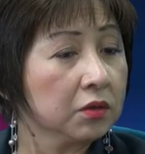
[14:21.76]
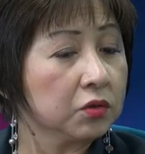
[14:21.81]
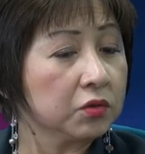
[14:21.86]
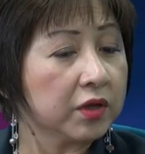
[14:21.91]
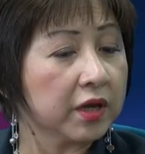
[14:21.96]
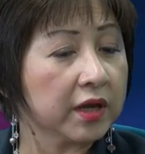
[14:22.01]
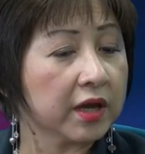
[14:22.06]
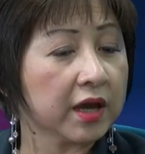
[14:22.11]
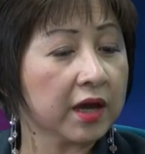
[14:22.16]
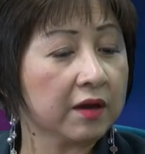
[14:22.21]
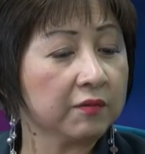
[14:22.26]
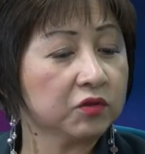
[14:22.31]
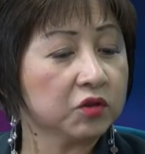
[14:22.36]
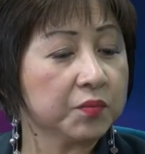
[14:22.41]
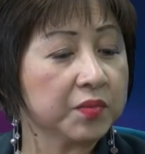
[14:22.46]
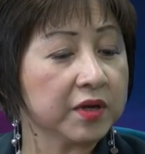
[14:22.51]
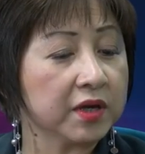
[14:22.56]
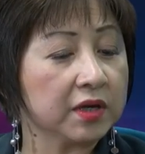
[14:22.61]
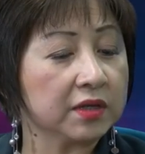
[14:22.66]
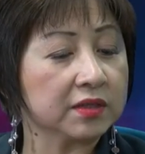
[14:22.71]
do they have to
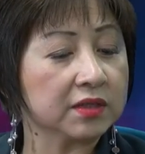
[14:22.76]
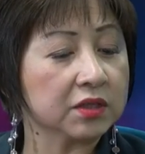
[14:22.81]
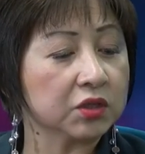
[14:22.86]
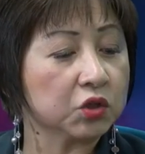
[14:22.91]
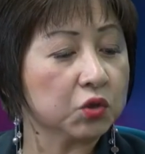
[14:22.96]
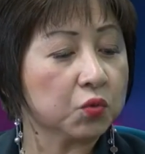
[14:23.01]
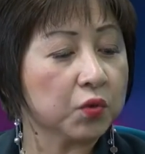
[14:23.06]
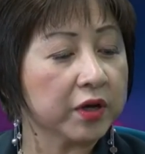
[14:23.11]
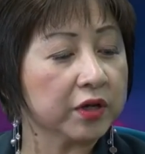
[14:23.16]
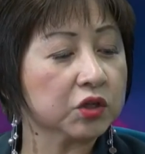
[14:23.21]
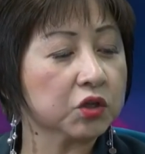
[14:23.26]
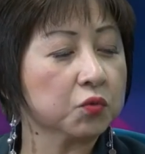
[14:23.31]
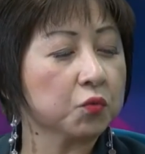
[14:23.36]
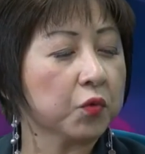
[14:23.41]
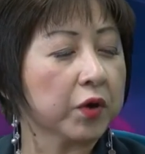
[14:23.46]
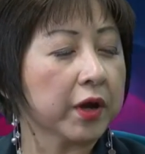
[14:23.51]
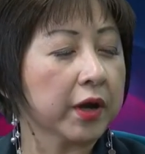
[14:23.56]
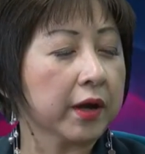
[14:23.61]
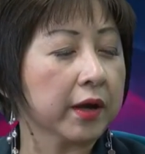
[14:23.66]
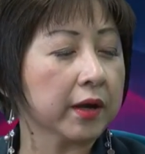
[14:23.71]
be a situation
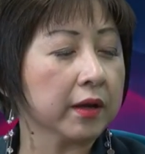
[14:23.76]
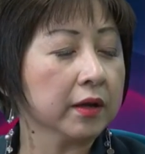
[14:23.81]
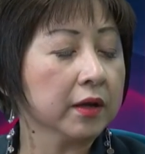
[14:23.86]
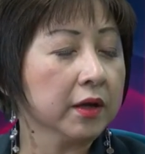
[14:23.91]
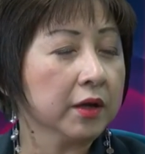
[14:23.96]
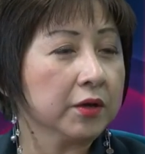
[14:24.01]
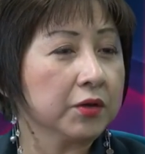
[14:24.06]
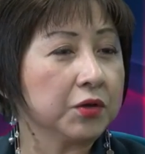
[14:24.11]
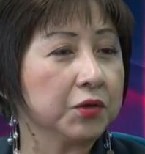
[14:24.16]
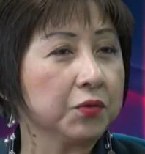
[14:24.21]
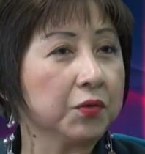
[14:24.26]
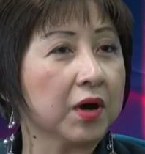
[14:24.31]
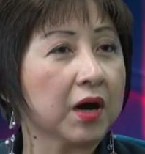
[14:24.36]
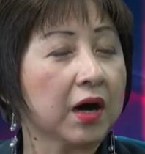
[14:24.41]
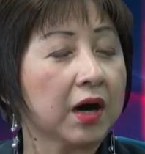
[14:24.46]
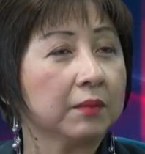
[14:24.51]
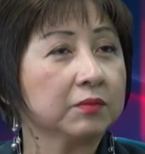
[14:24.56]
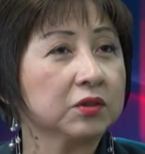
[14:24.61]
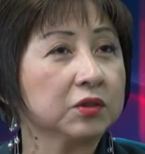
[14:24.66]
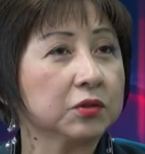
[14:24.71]
where you
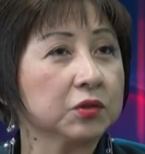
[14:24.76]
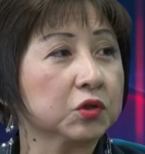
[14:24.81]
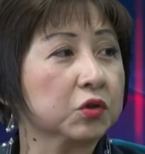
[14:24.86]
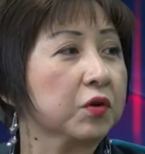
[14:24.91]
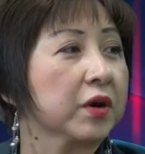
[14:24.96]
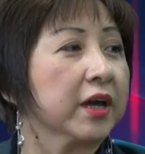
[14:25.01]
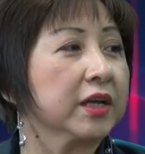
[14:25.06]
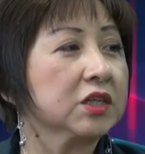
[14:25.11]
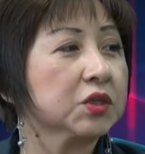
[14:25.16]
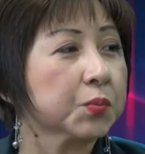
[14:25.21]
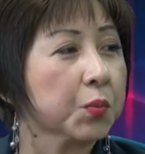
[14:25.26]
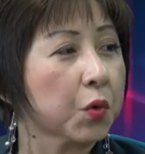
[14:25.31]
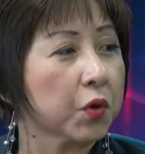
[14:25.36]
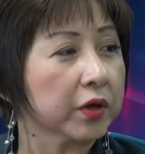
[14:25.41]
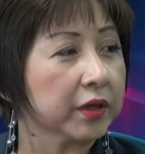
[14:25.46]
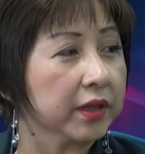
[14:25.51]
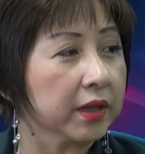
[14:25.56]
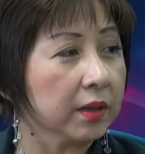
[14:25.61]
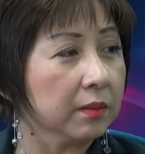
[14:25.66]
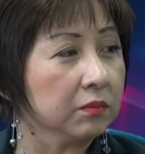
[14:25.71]
have to
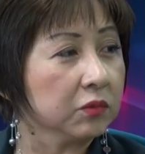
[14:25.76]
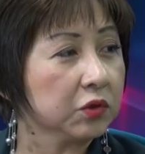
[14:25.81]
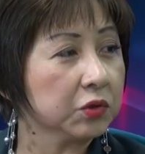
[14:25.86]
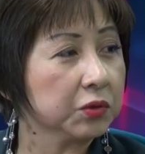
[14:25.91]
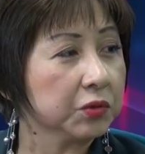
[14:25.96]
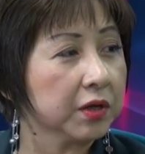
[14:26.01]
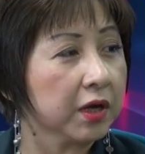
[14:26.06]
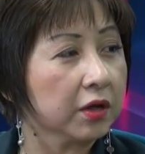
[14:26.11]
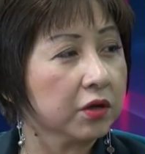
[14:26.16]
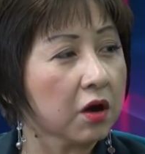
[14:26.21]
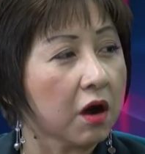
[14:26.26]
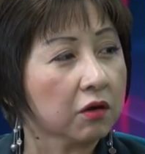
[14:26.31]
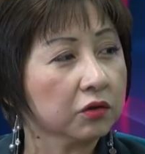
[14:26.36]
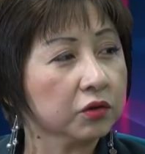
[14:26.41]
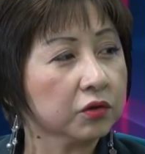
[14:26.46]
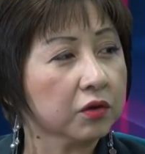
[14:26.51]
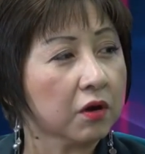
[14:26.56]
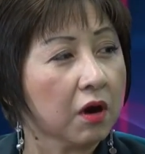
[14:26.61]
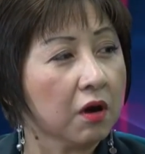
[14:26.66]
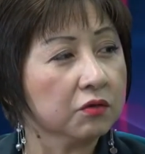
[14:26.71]
transport them to the
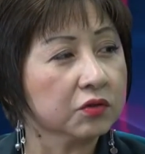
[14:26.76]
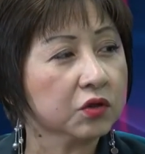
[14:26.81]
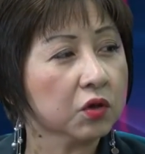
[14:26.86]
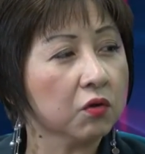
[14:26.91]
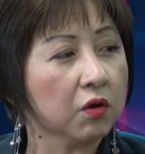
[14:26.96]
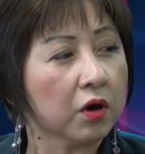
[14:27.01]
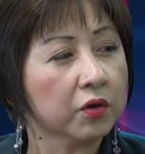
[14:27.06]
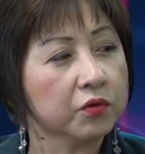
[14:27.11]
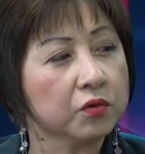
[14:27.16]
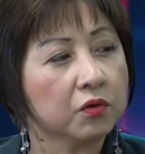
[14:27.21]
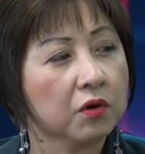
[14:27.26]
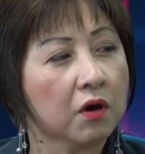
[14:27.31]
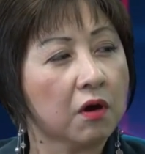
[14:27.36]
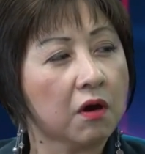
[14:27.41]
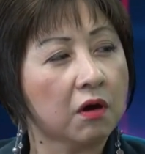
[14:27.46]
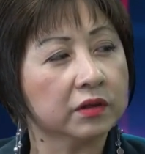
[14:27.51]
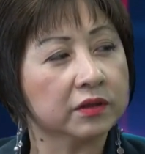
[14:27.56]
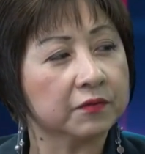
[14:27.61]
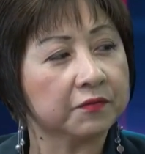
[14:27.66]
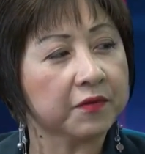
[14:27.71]
doctor also yeah. or you
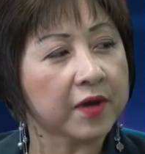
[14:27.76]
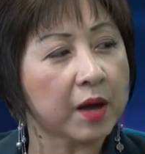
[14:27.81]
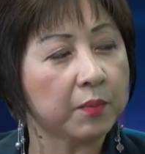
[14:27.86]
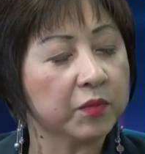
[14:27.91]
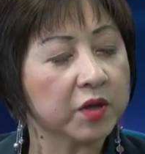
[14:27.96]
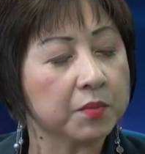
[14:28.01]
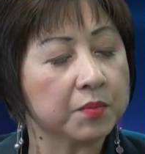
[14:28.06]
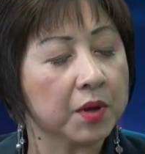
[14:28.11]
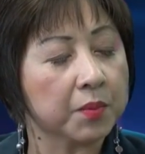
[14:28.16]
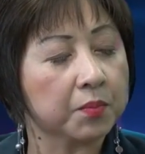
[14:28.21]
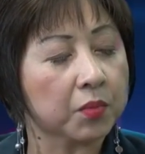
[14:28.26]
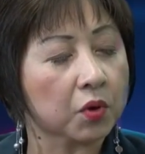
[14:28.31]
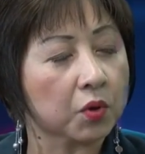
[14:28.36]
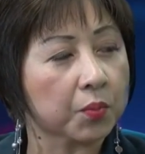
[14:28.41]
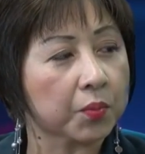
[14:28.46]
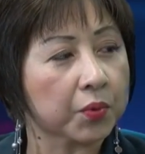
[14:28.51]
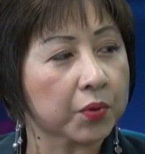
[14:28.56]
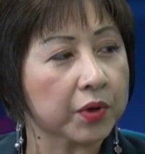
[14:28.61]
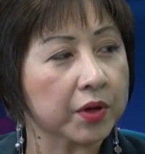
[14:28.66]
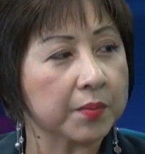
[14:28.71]
call the family member
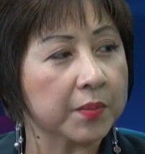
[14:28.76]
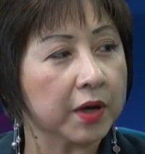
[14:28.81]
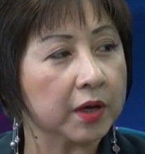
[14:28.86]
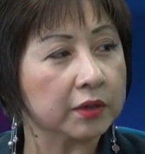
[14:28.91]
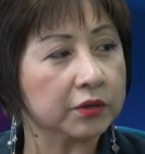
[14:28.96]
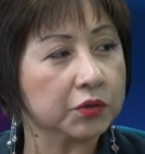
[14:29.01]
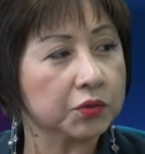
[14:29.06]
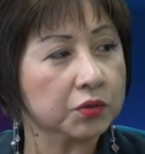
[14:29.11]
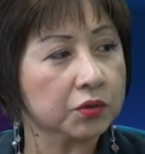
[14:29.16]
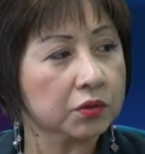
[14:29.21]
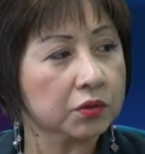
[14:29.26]
pretty much